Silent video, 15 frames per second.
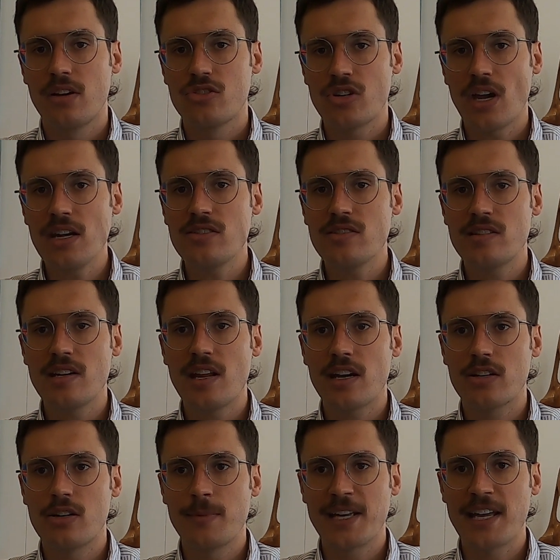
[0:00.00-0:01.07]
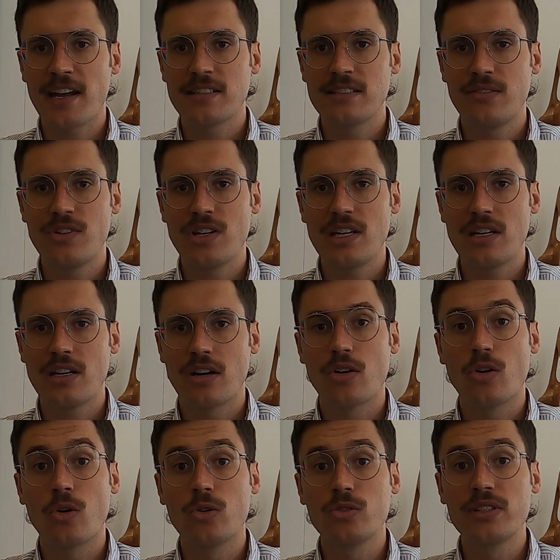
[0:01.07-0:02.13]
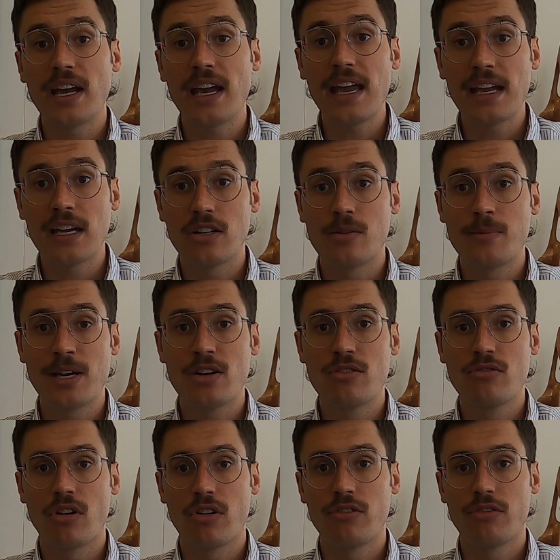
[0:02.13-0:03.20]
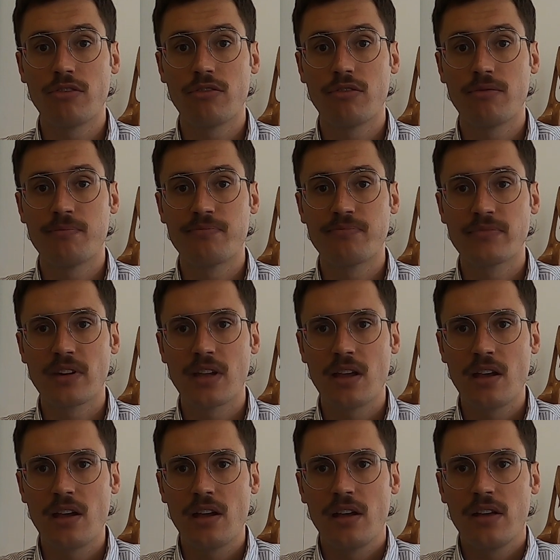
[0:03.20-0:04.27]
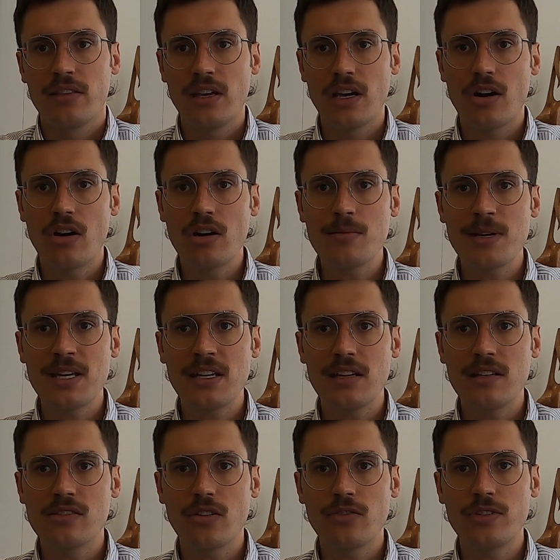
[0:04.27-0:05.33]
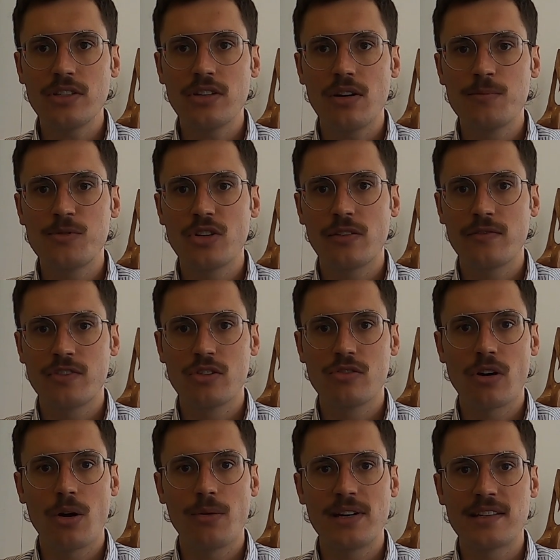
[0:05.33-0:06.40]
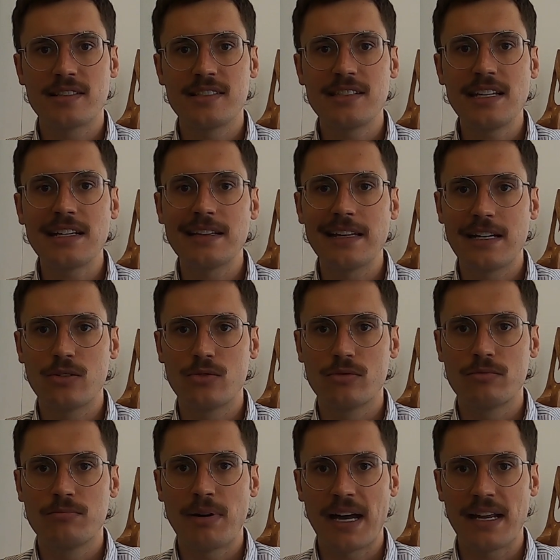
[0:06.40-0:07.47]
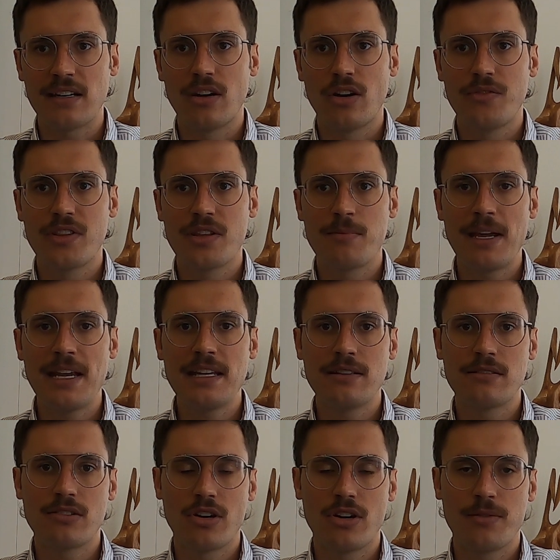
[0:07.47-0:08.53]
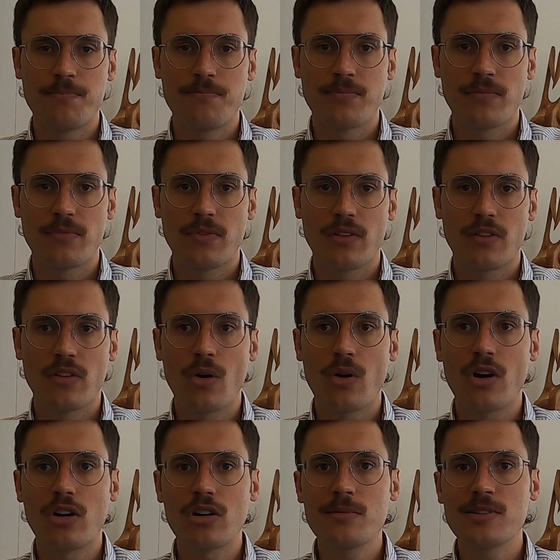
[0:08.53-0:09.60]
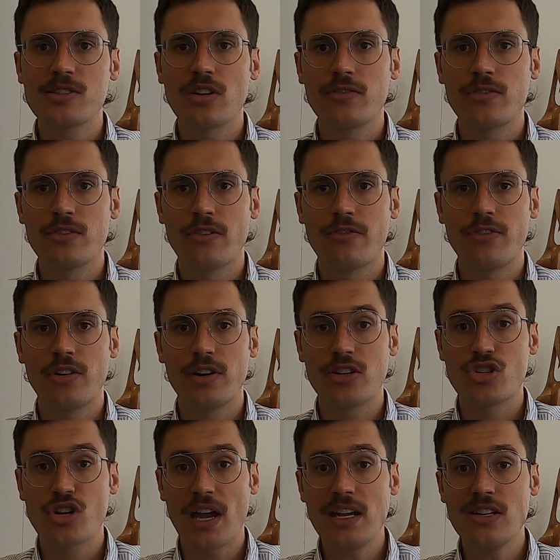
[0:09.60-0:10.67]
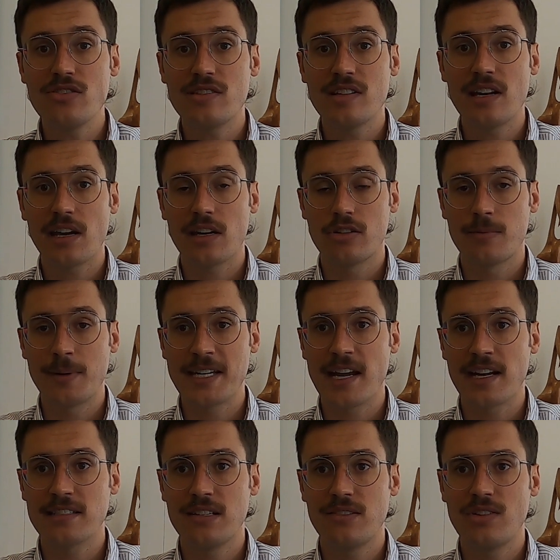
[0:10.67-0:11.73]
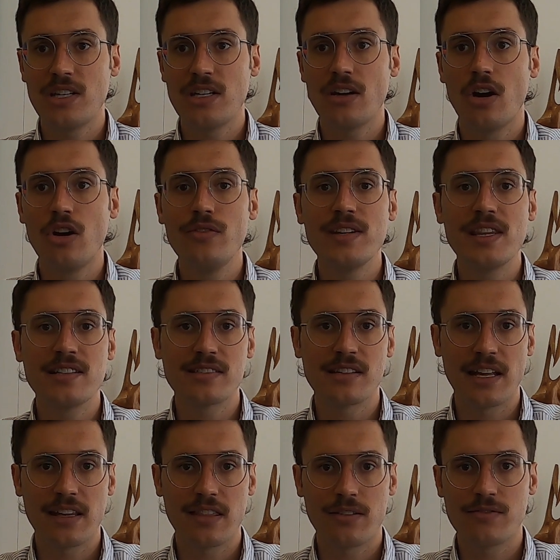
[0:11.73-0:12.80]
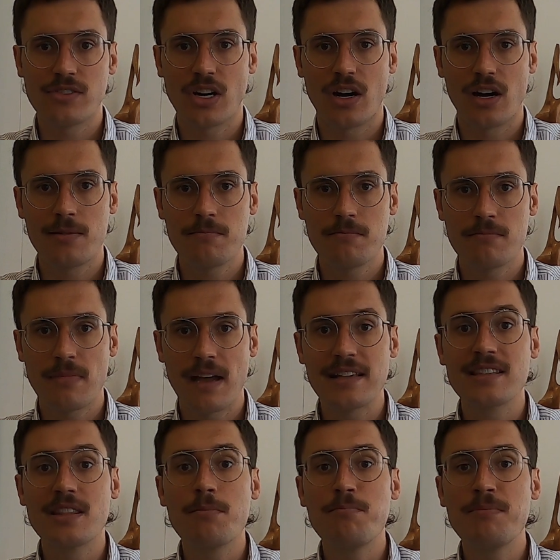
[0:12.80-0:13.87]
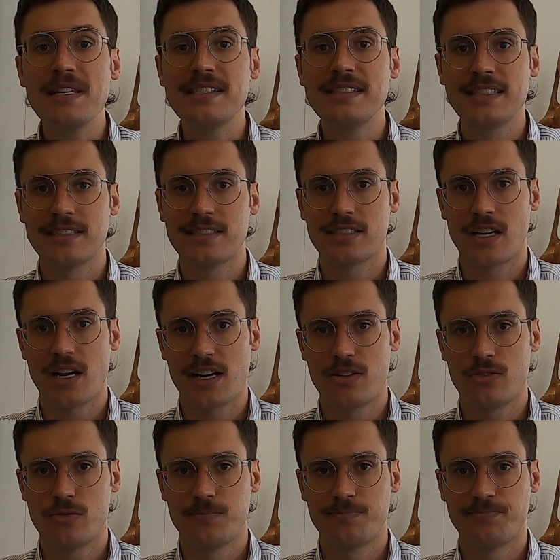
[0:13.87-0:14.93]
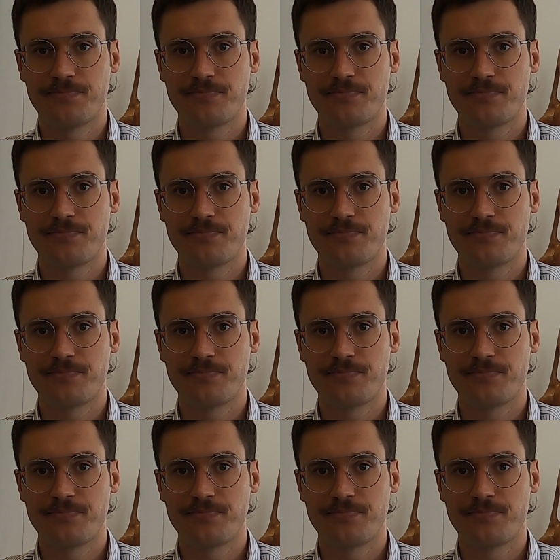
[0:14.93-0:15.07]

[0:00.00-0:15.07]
Changes in economic activity are called economic growth. The economy is often observed to grow in a cyclical pattern over the medium term. So economists often refer to changes in economic activity over this length of time as the business cycle.